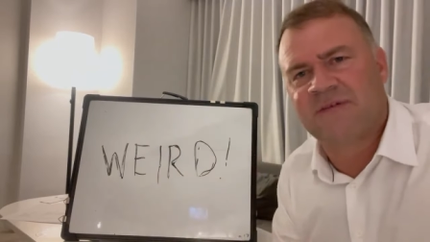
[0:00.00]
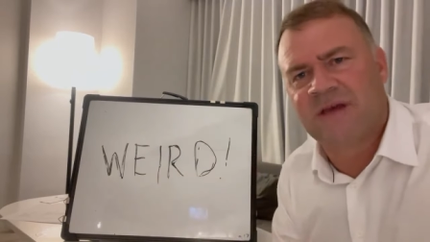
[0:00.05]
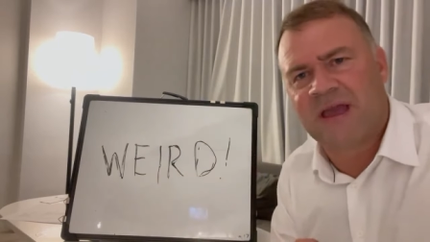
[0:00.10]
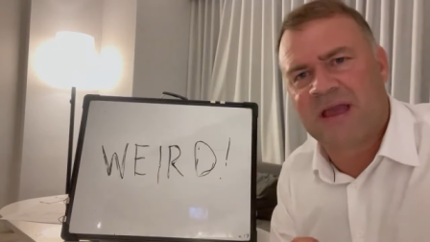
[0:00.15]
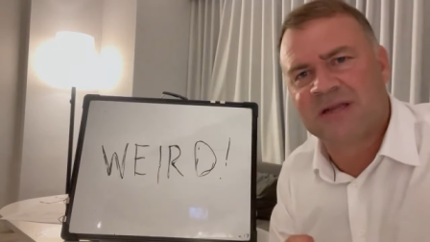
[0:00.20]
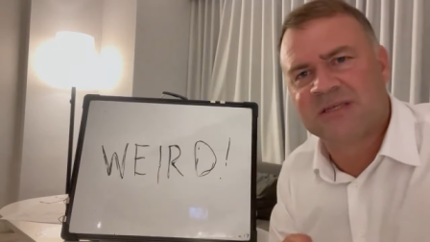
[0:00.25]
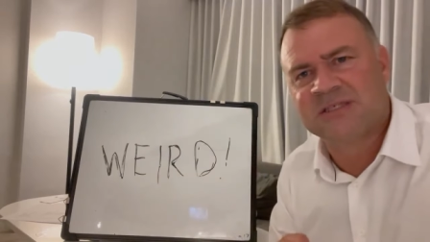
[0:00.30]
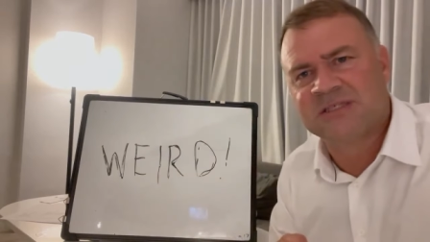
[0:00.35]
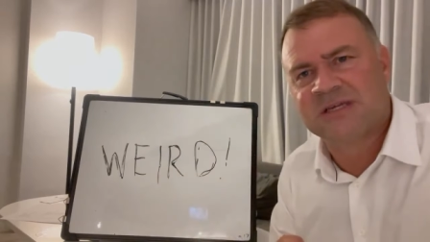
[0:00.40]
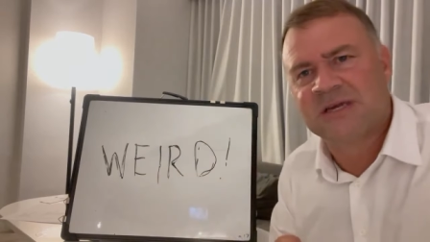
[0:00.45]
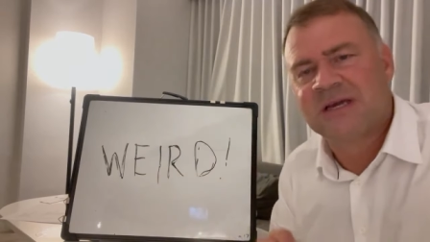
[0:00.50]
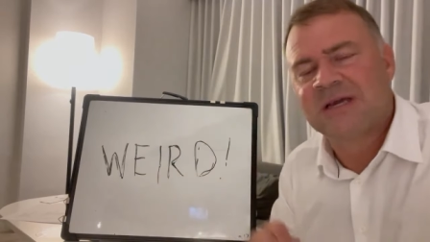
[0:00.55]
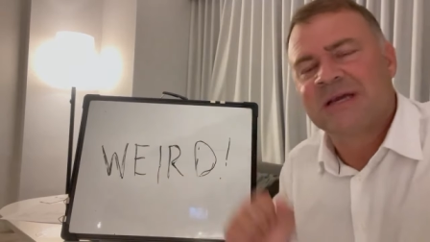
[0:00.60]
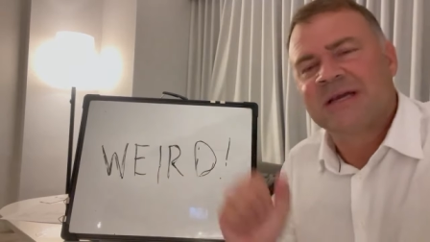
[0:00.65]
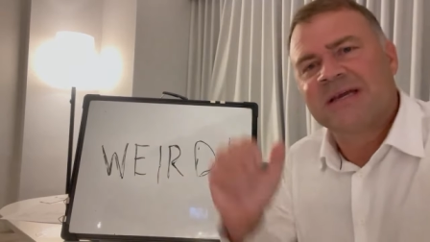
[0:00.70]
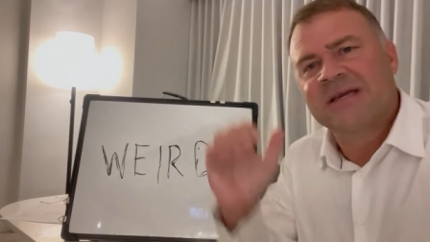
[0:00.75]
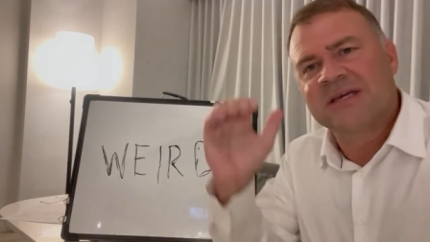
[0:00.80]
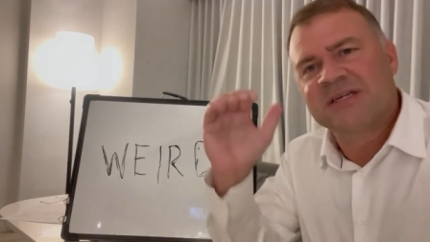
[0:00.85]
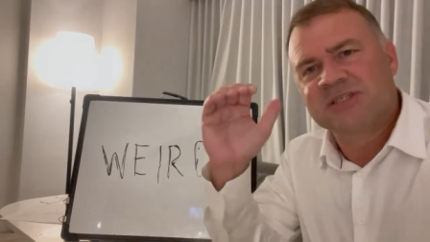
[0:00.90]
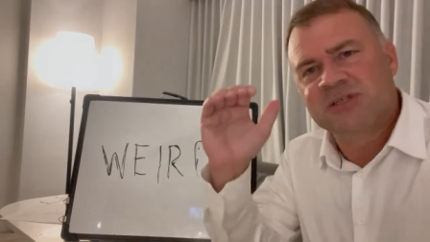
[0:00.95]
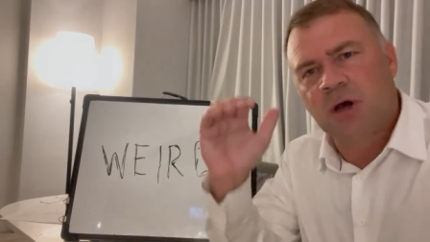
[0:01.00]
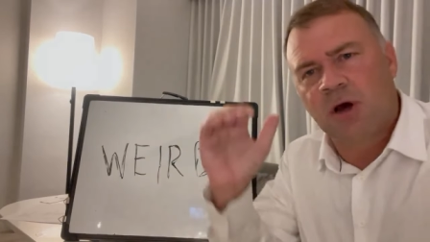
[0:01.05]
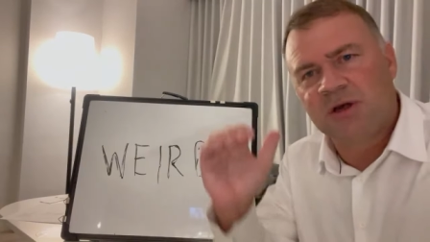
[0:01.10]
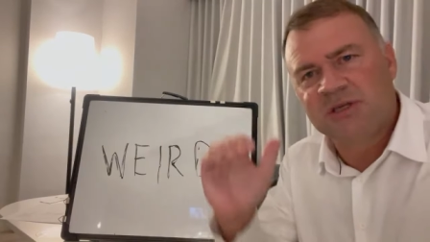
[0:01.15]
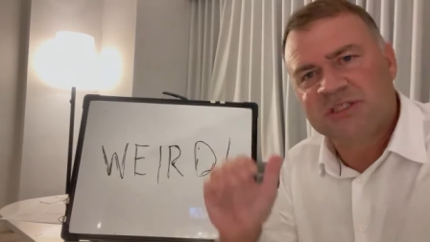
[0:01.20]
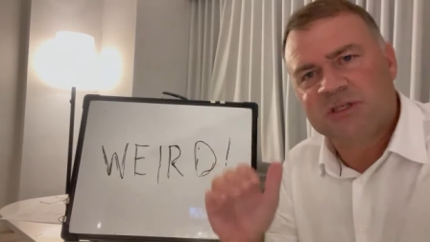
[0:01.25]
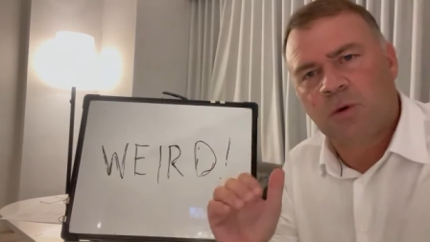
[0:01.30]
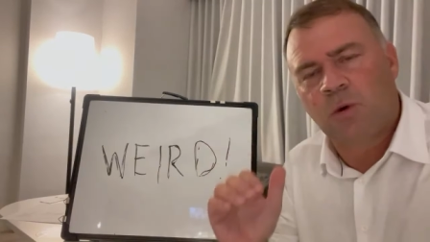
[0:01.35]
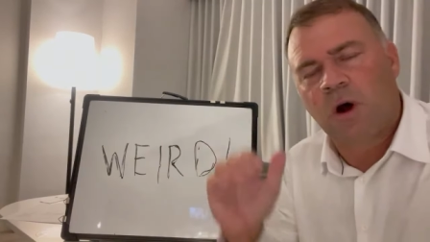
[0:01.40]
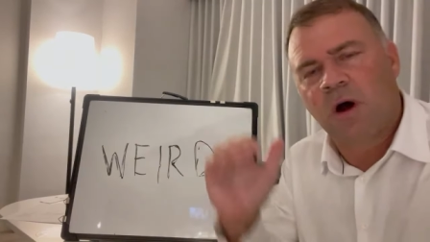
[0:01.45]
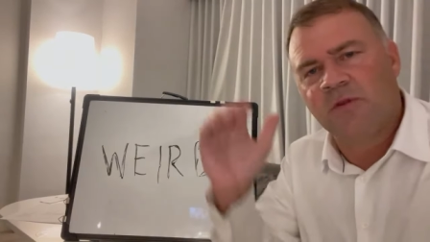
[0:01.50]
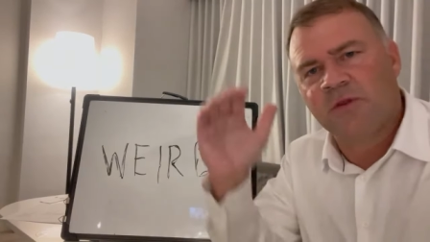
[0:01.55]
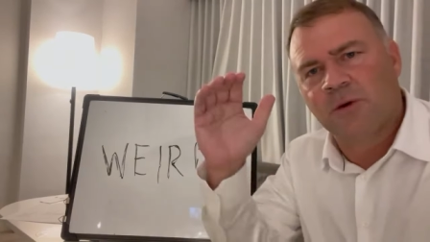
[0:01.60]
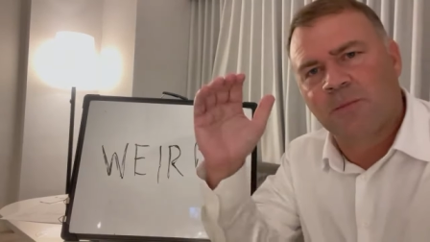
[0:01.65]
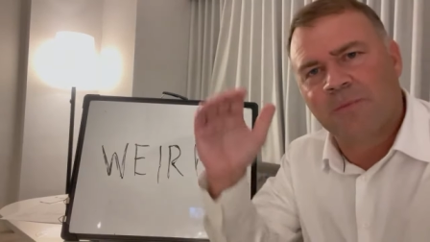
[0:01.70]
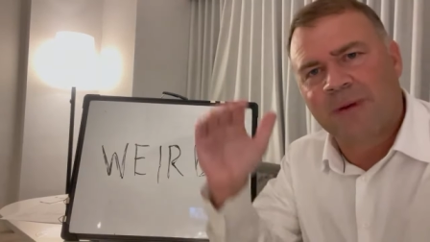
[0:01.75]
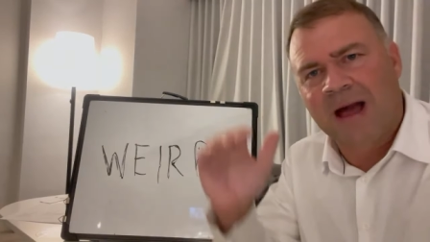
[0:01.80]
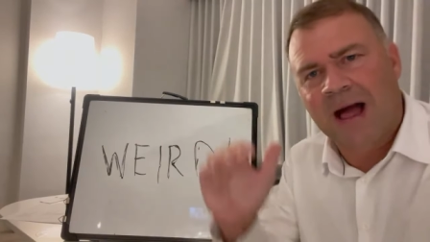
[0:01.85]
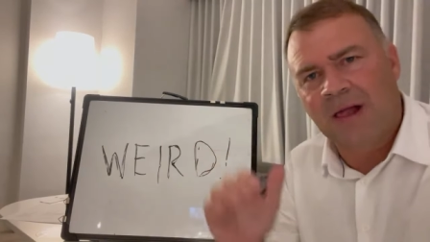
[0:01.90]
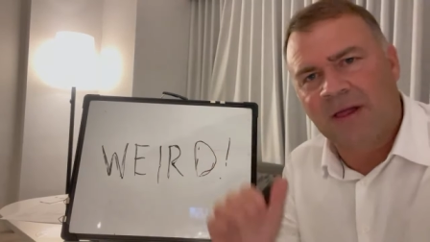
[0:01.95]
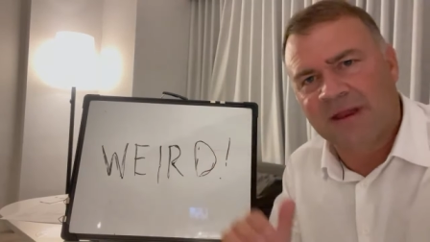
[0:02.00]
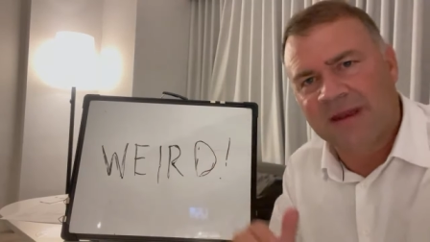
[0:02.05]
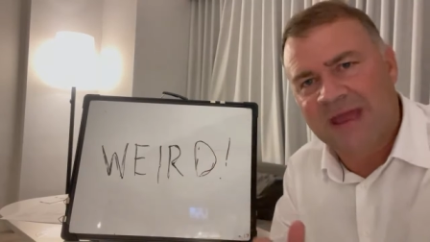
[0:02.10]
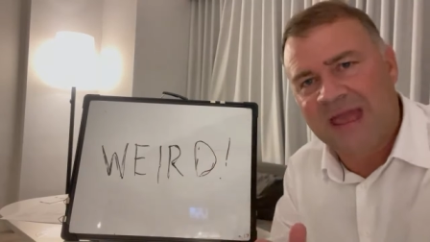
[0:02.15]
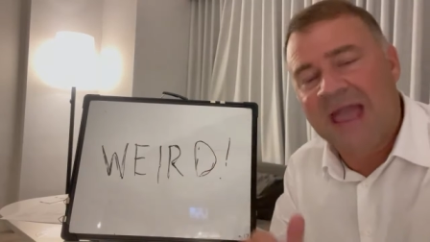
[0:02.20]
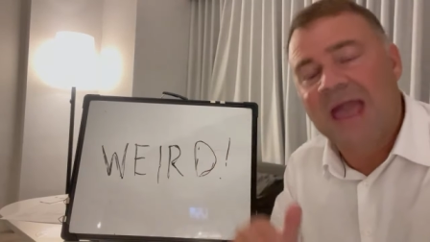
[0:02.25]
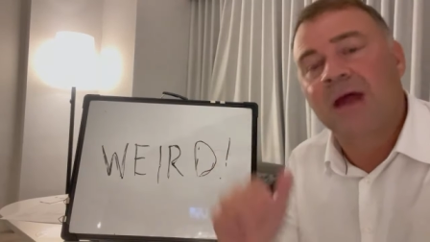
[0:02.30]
Vance is also on their ballot